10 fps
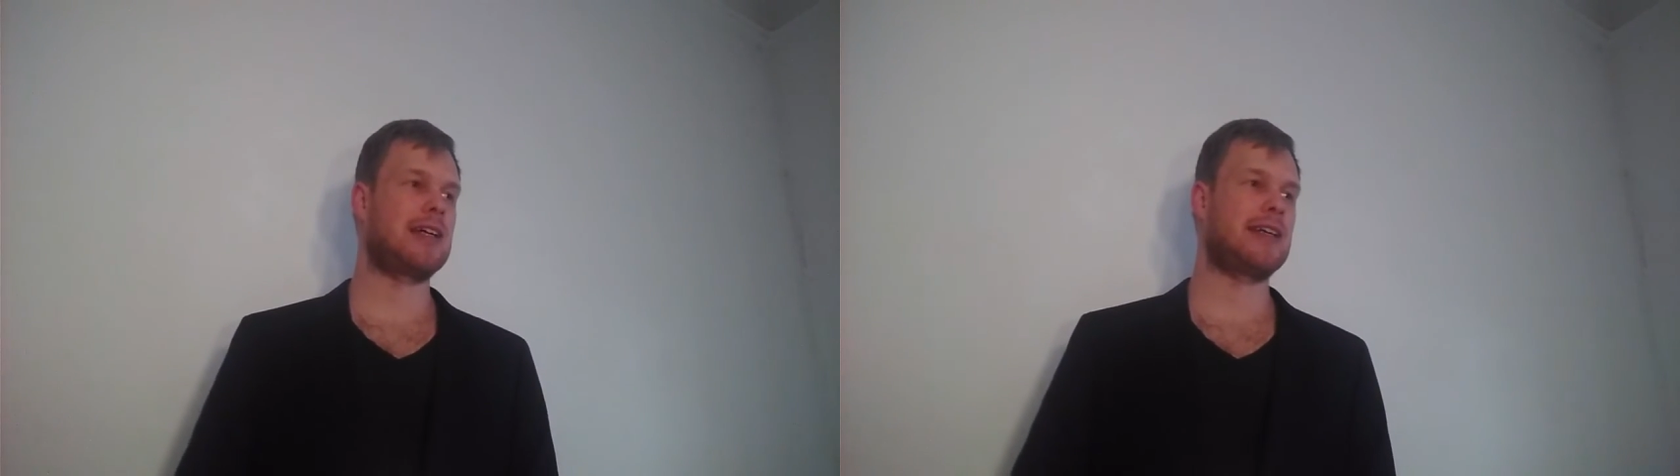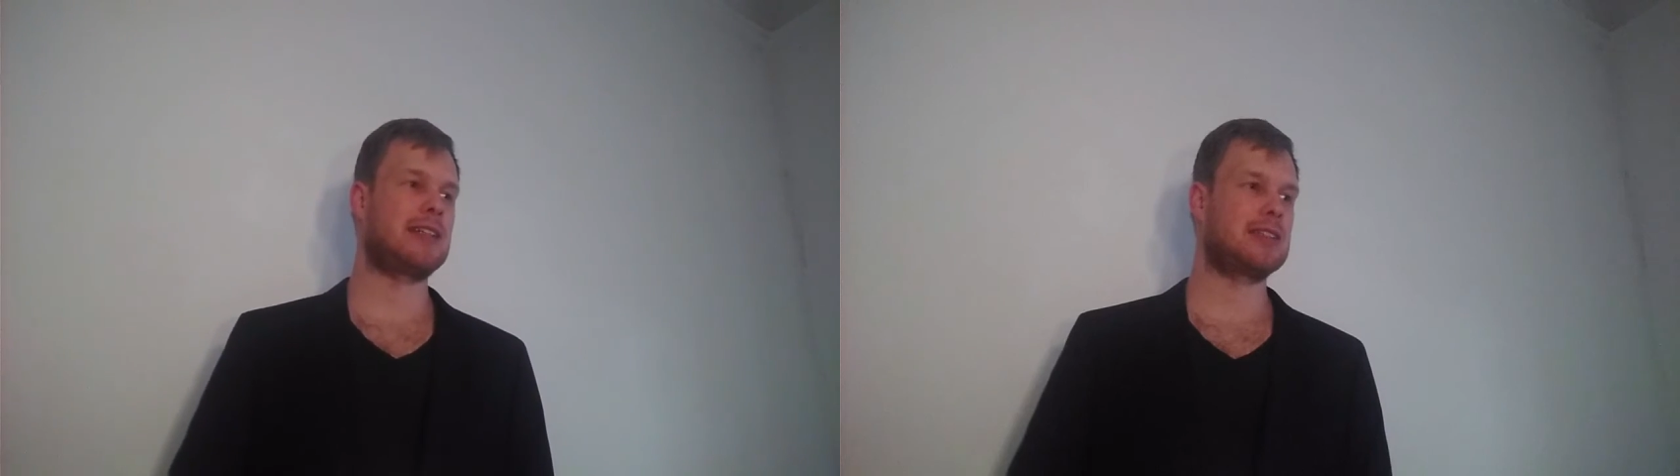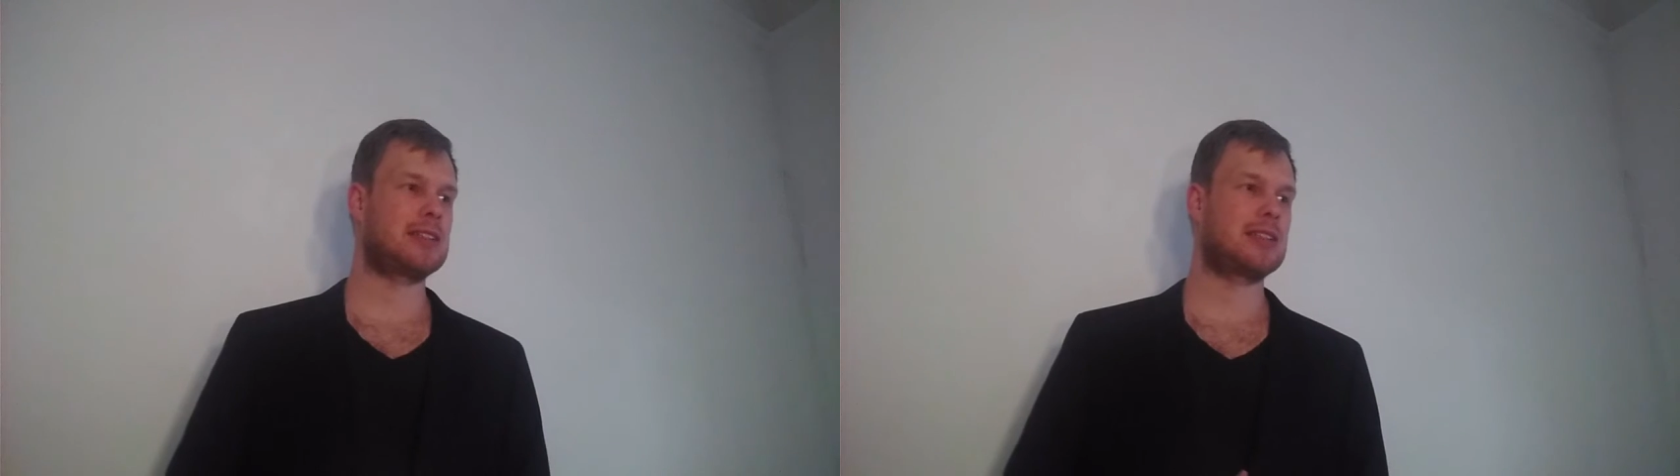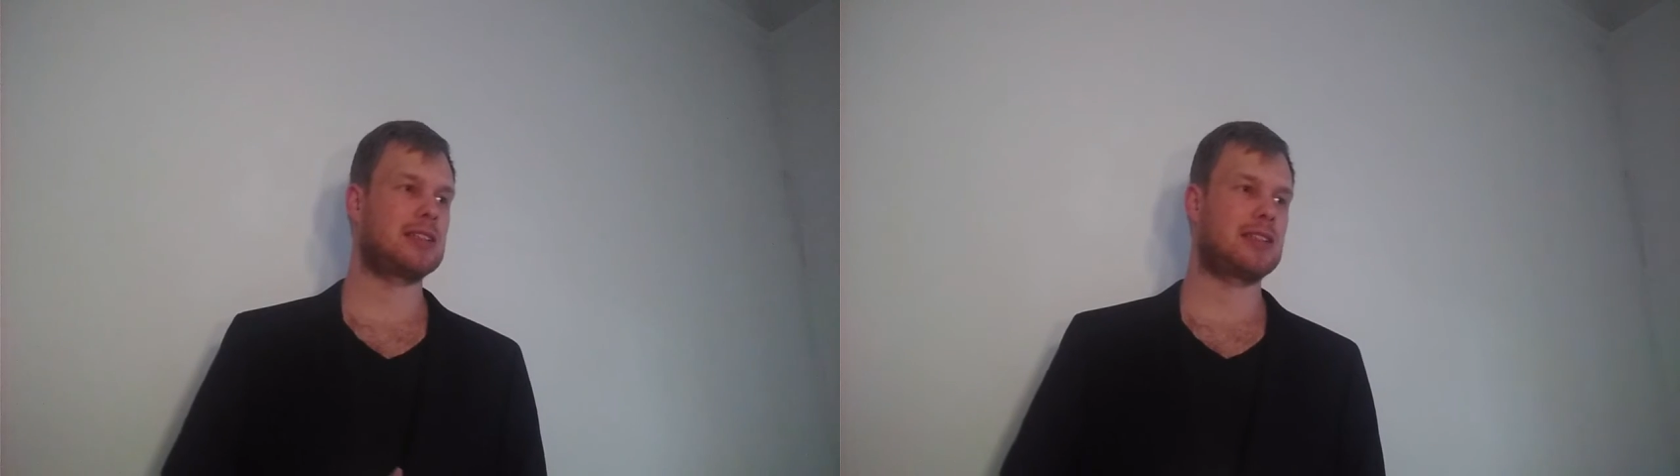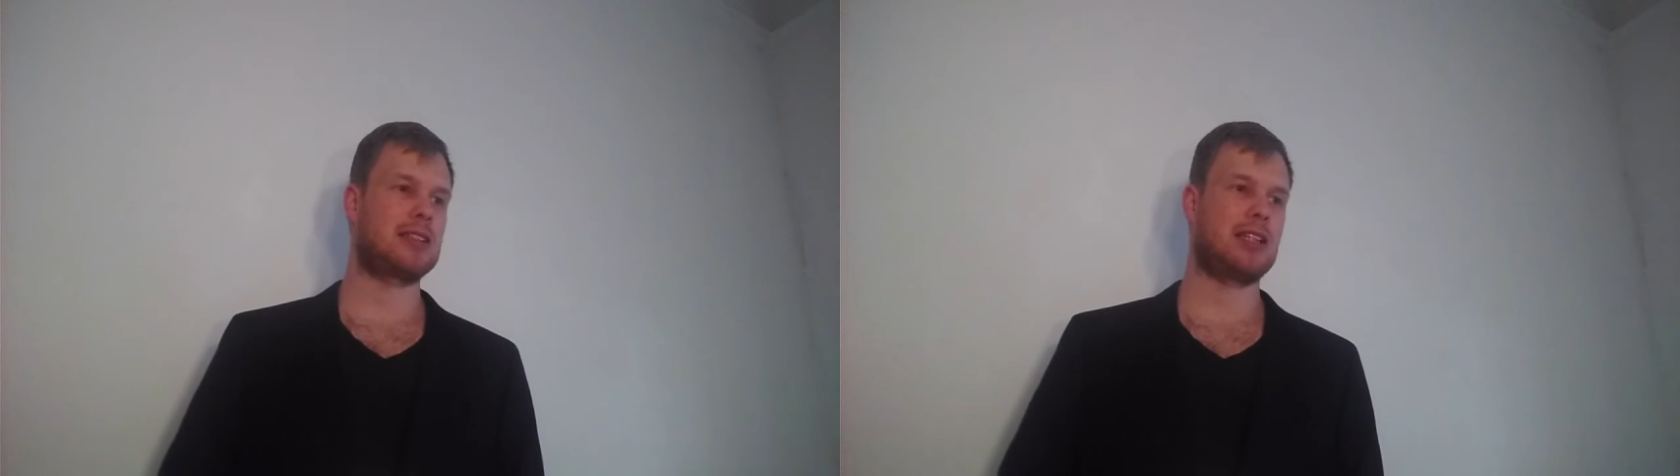And
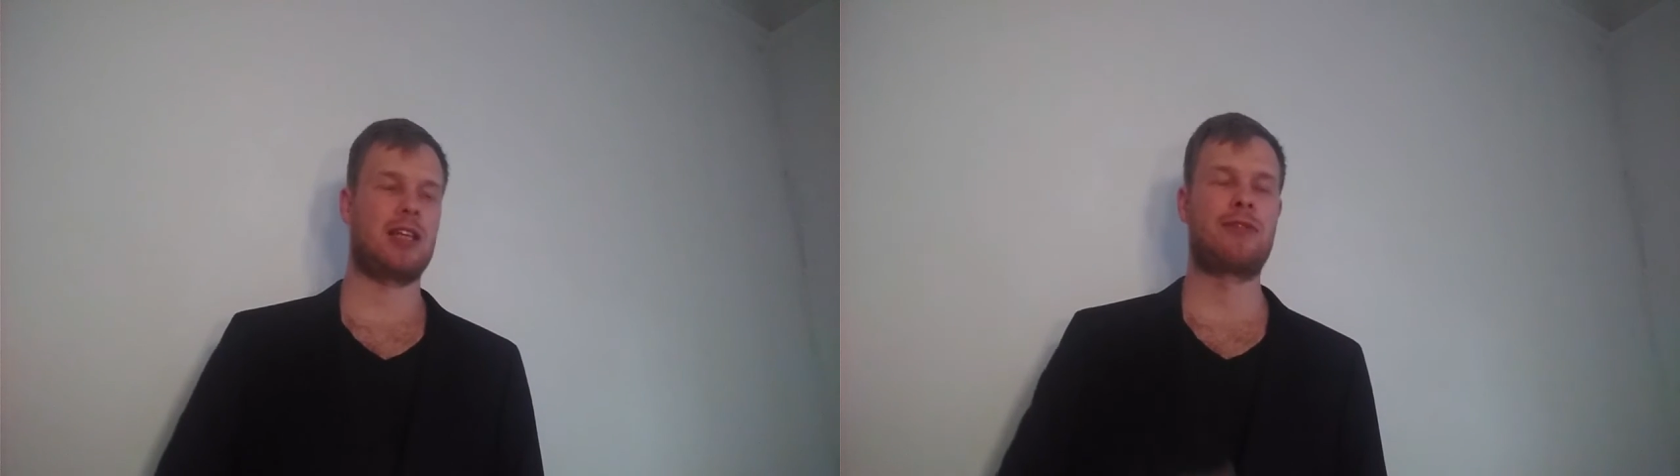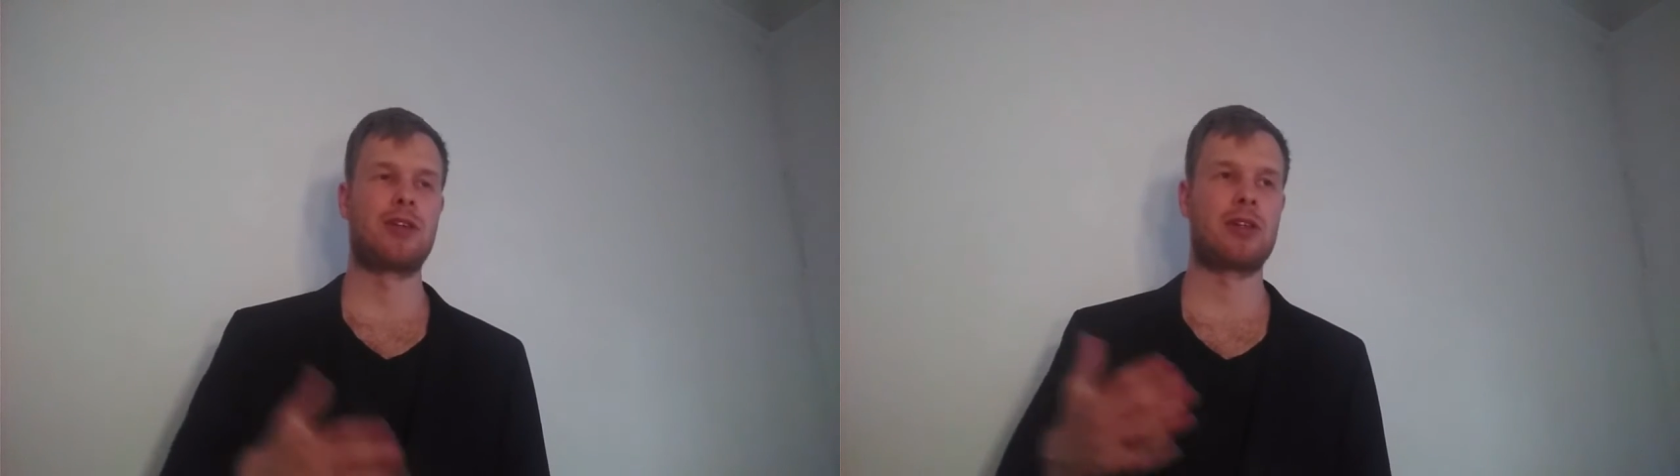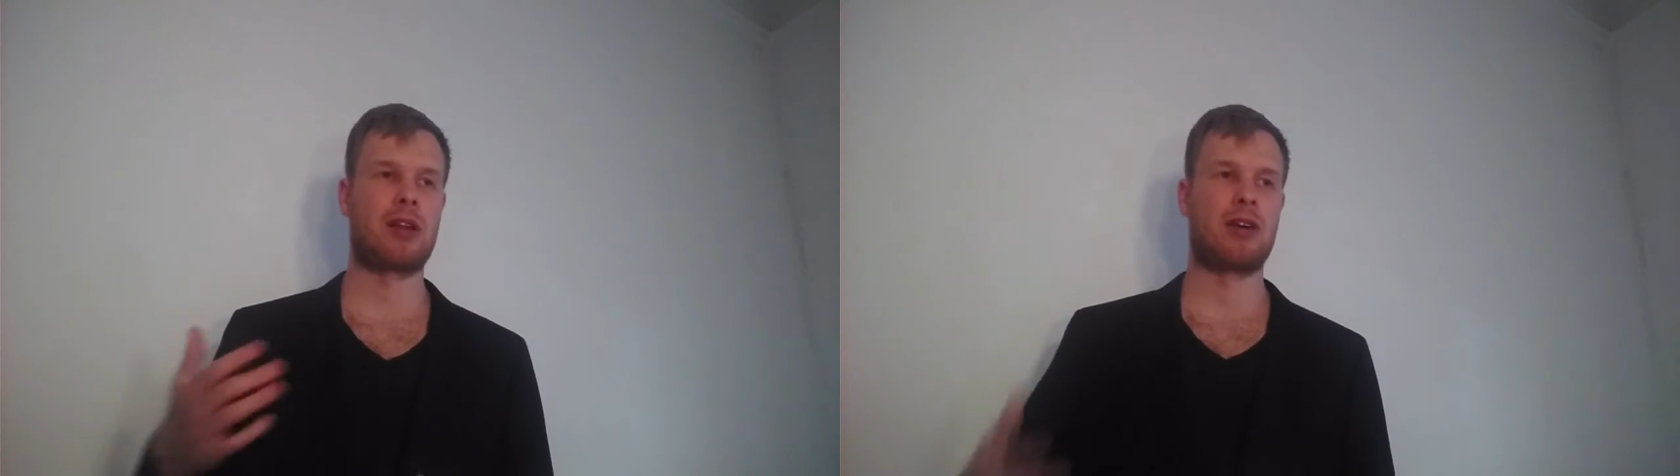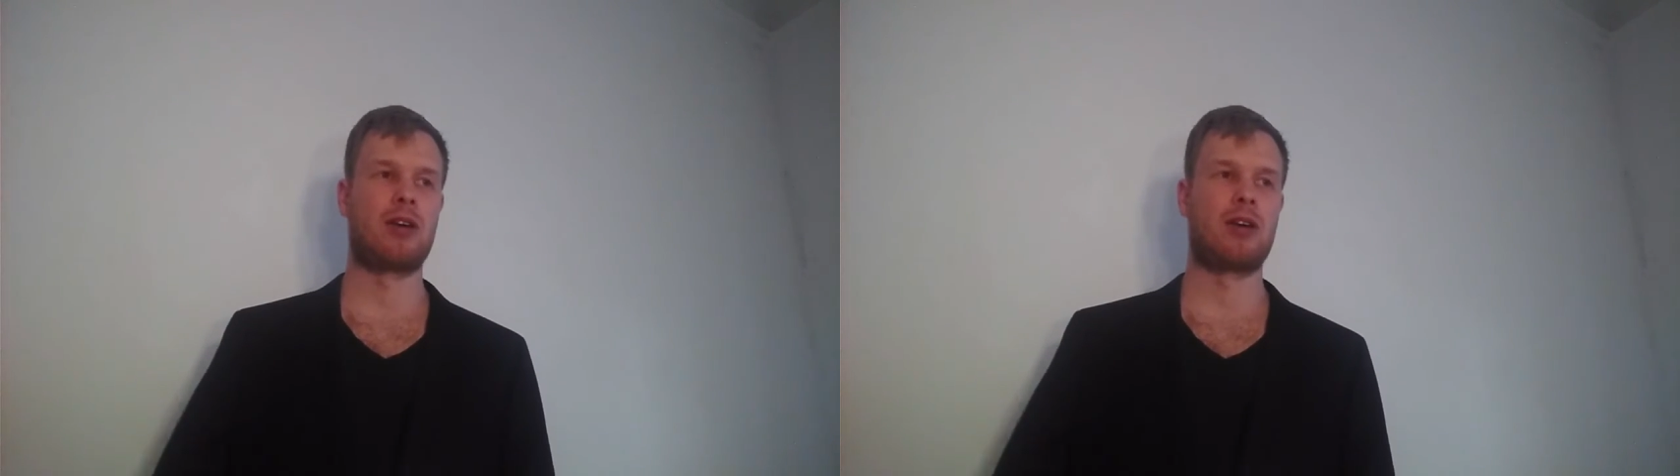even